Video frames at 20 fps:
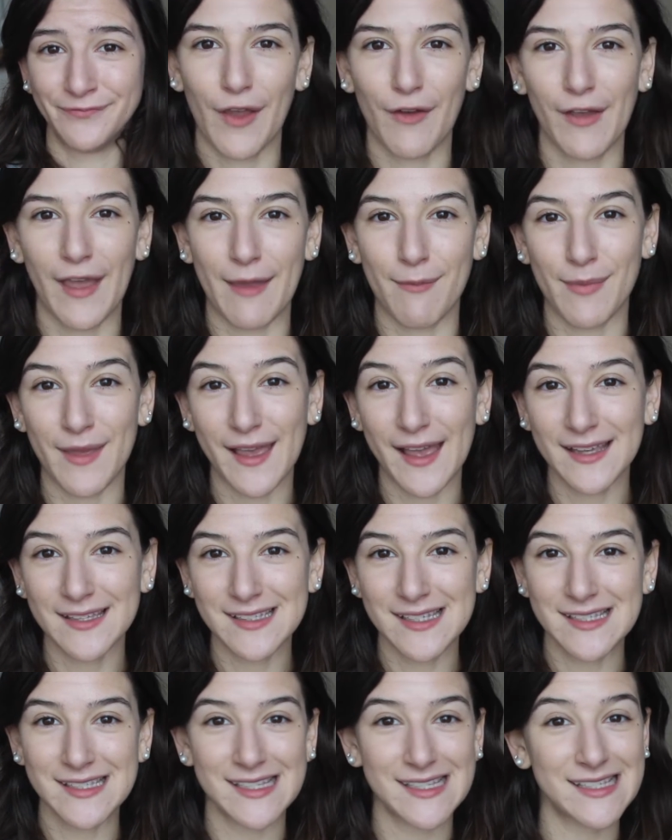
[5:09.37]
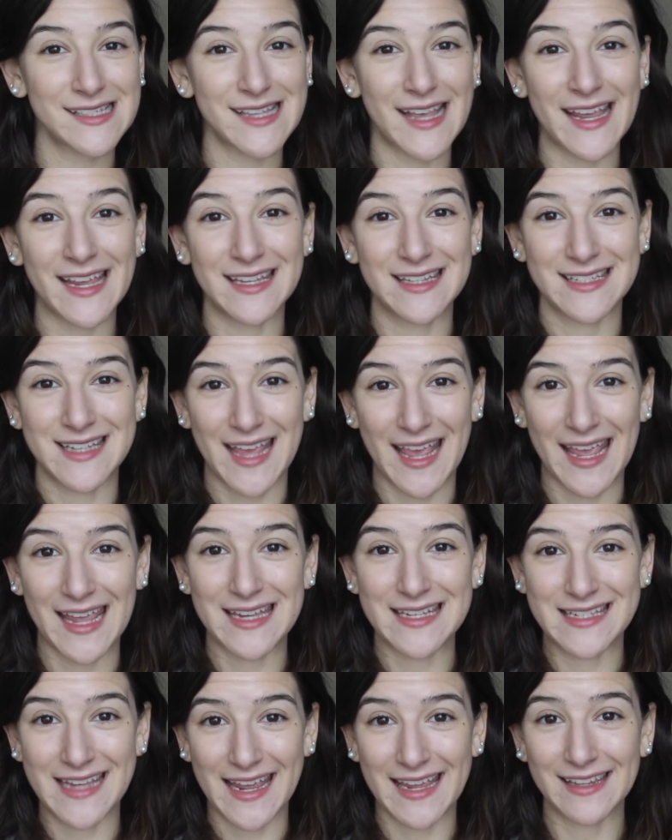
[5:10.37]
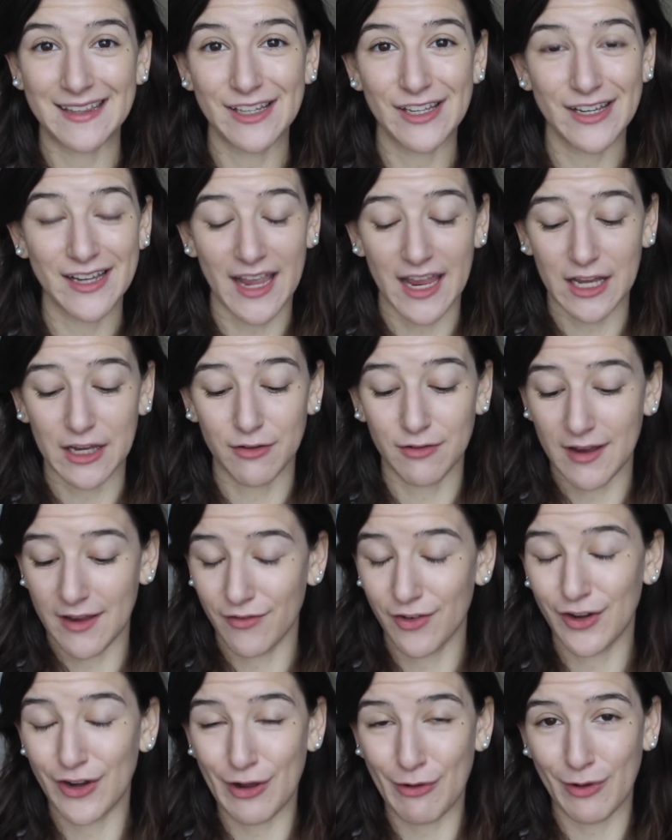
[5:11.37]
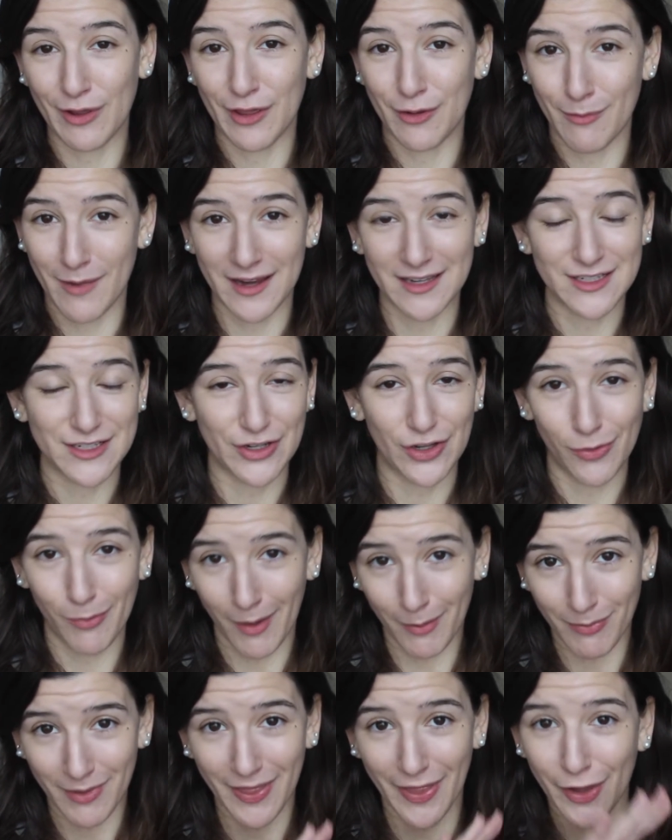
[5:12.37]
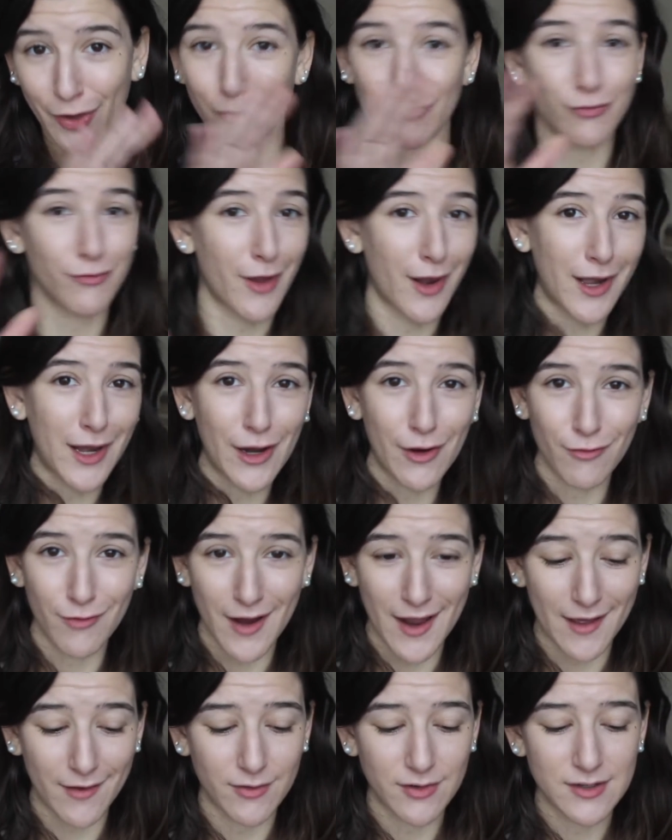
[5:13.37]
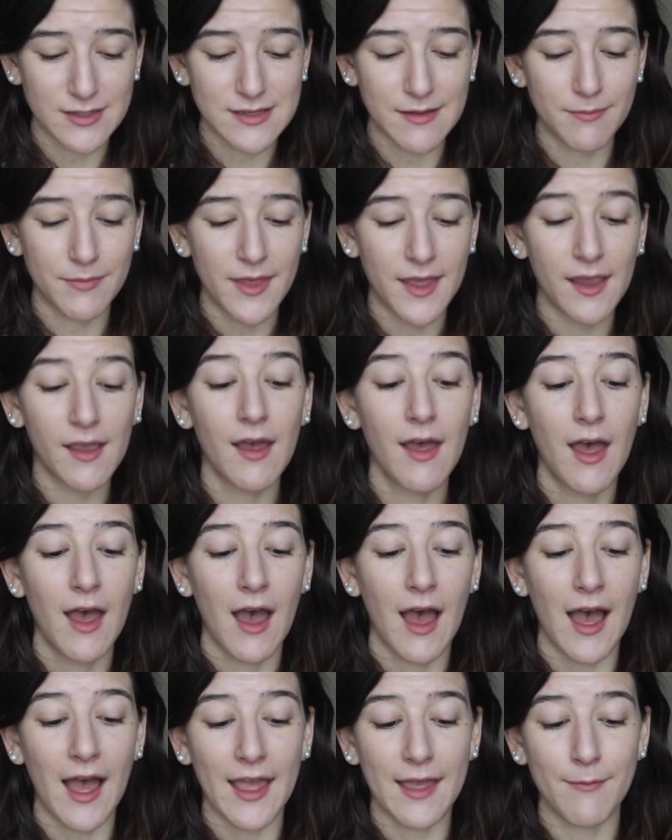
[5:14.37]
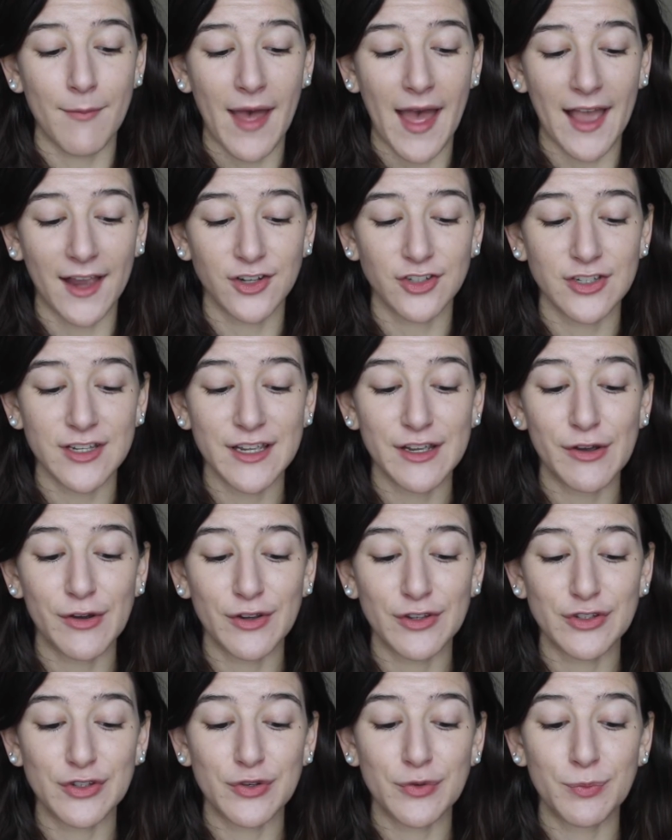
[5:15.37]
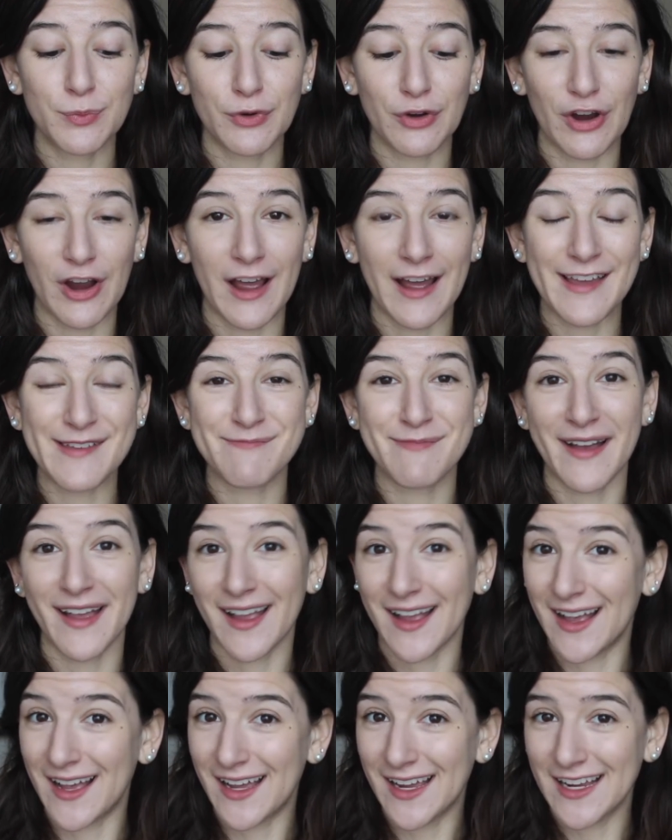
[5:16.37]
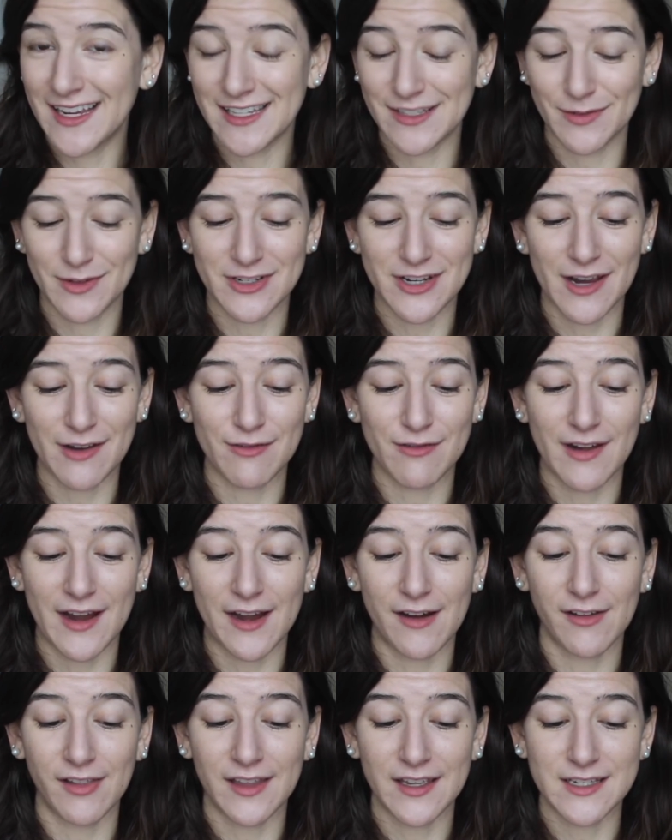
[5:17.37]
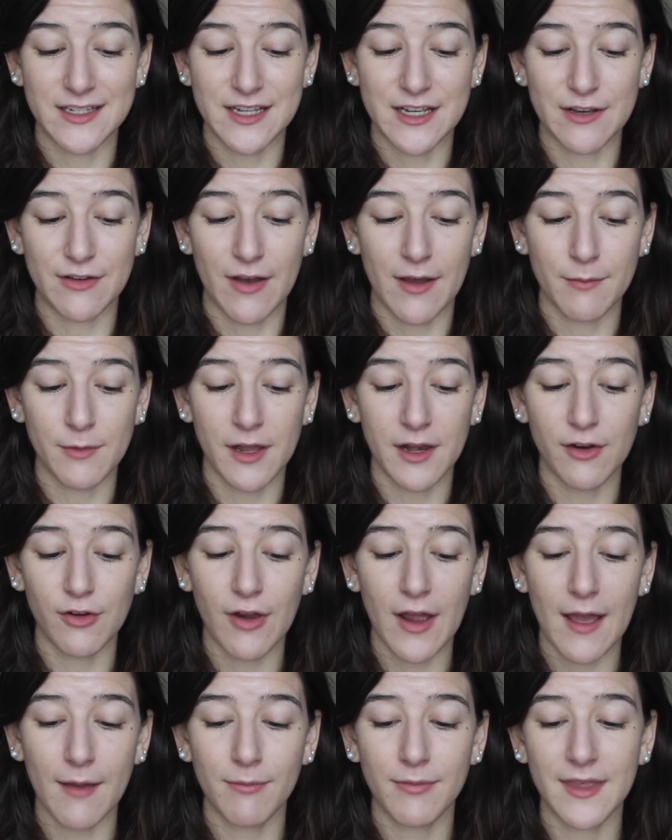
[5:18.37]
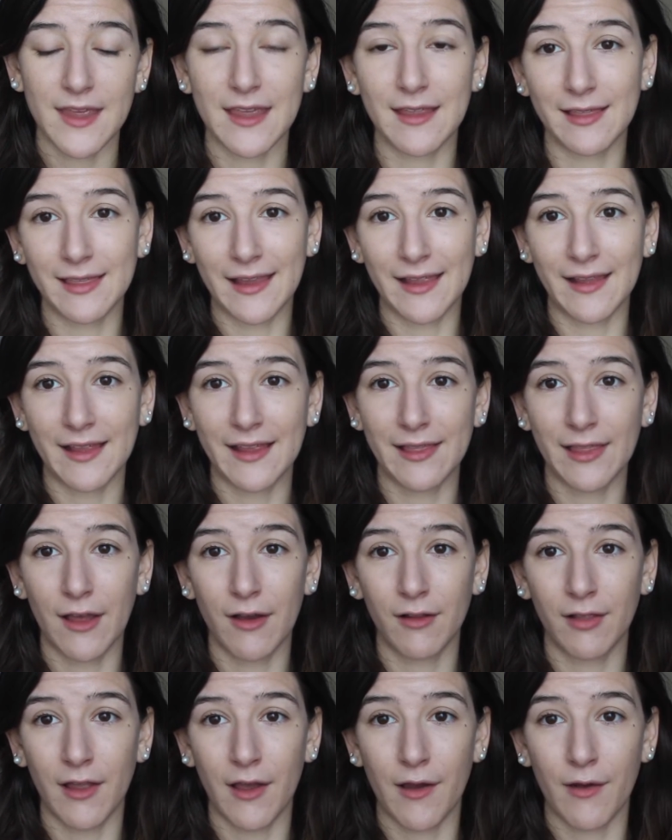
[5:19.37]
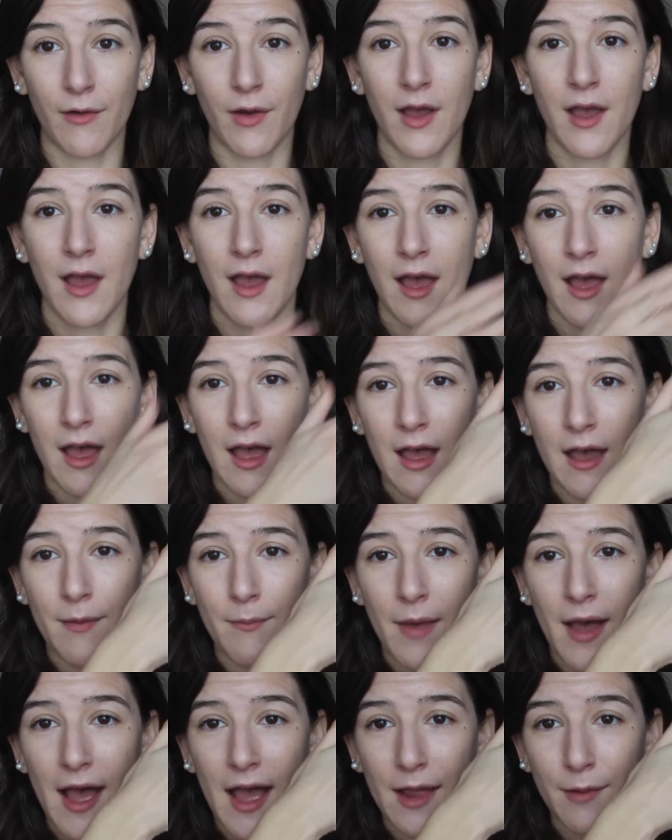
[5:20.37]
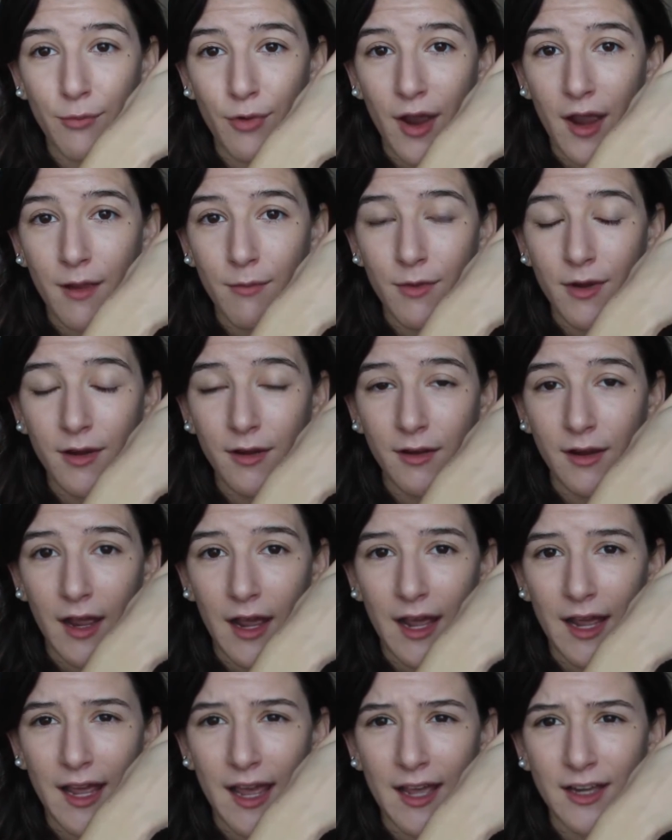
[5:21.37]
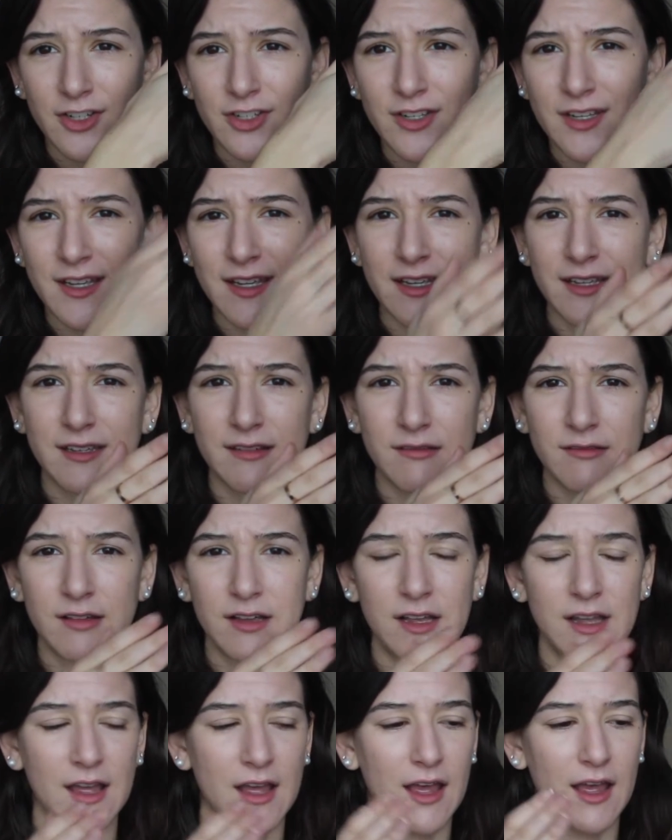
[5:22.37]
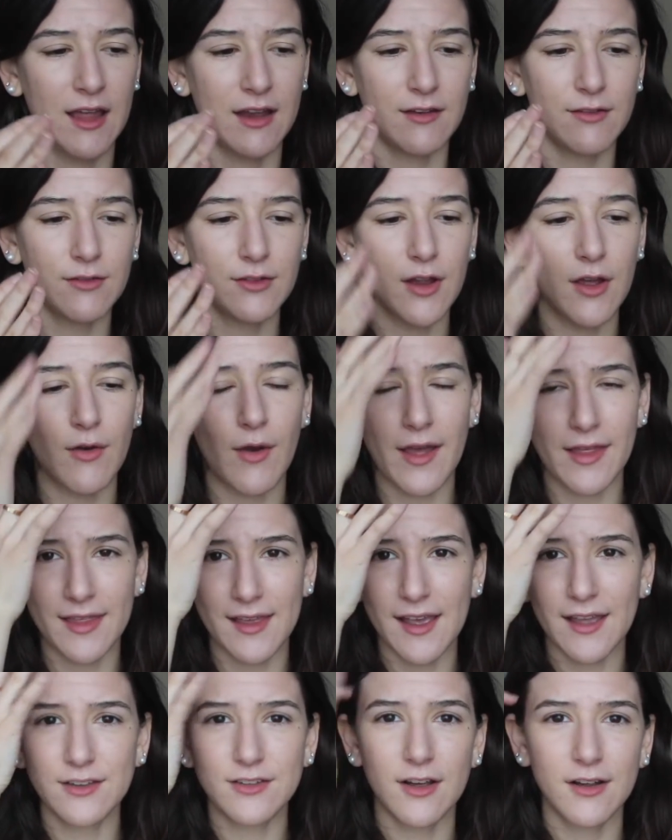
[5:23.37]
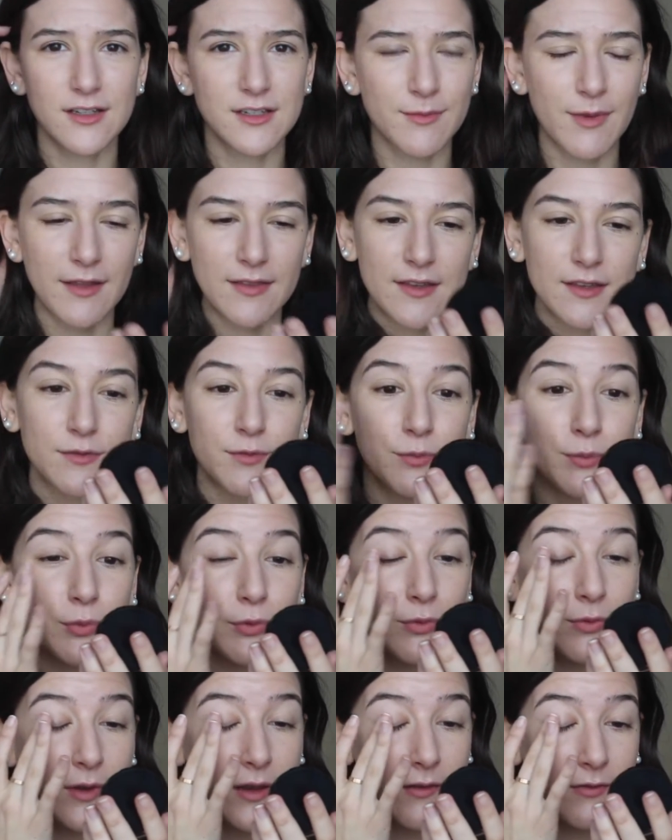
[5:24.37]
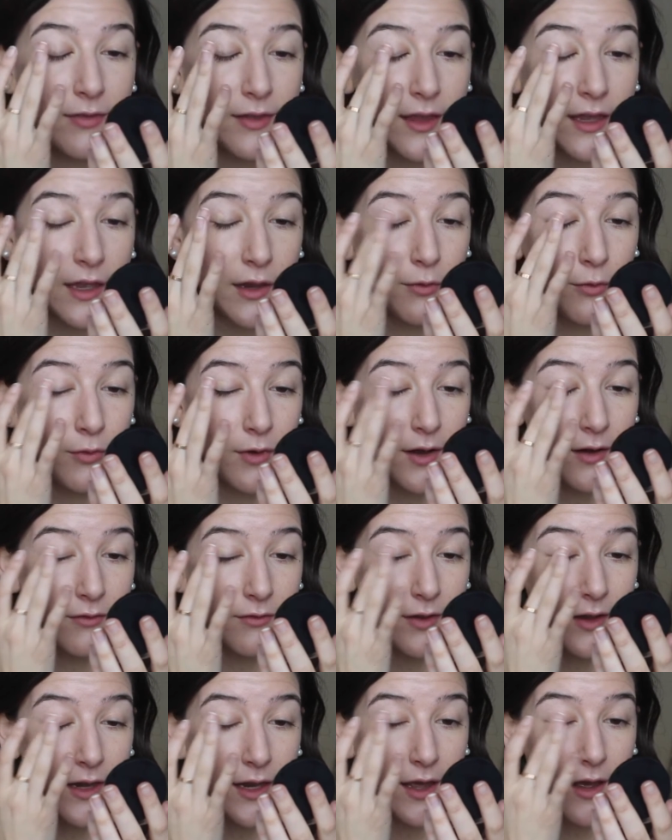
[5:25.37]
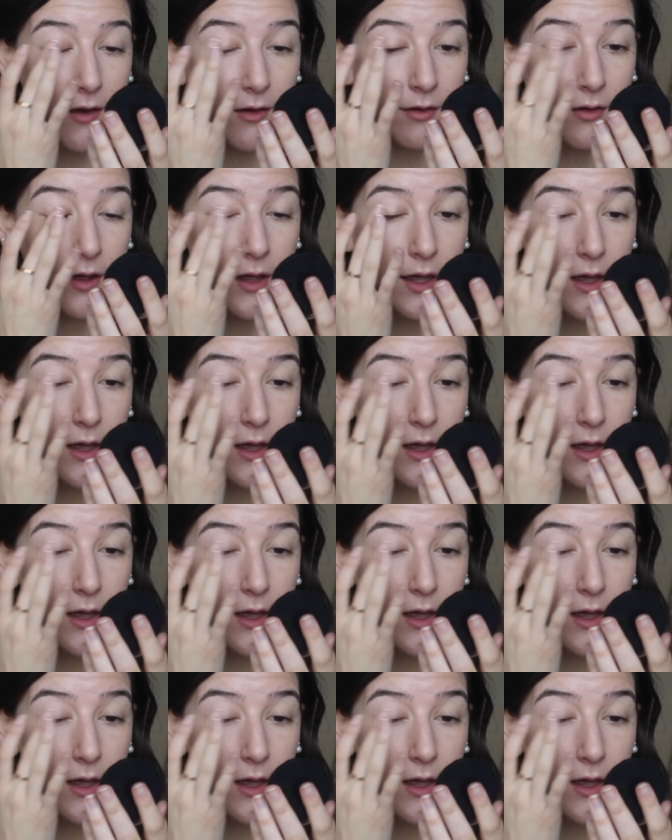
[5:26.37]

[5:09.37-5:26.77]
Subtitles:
Okay, because this is a day date look and you never know what you might do, you might be like running around or something, I am actually going to prime my eyes, which I rarely do. I'm gonna grab the Lolo eye primer. I actually don't know, I think I talked about this briefly in one video,